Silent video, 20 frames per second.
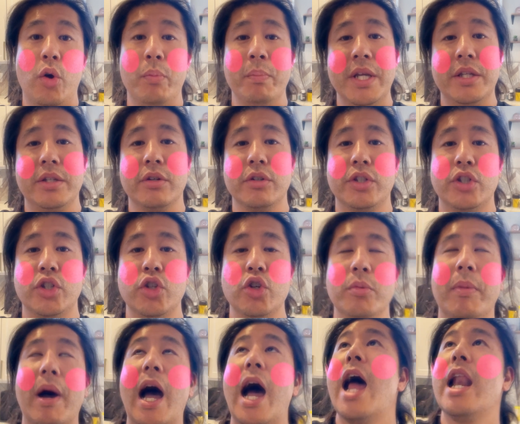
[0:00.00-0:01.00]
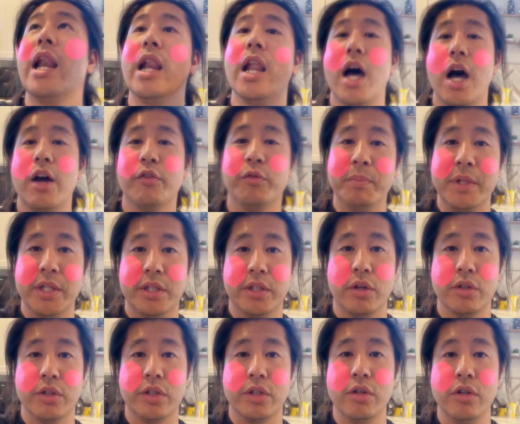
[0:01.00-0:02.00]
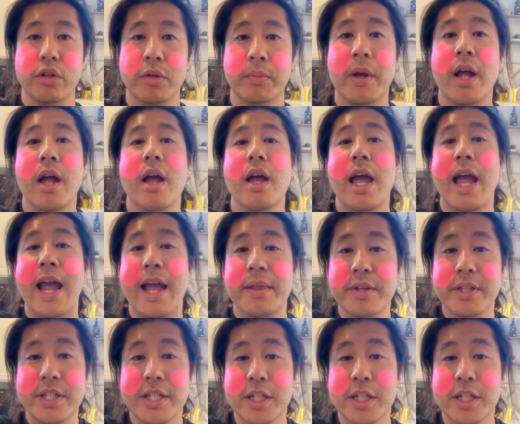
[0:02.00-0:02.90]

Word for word: miso soup, I love miso soup. And this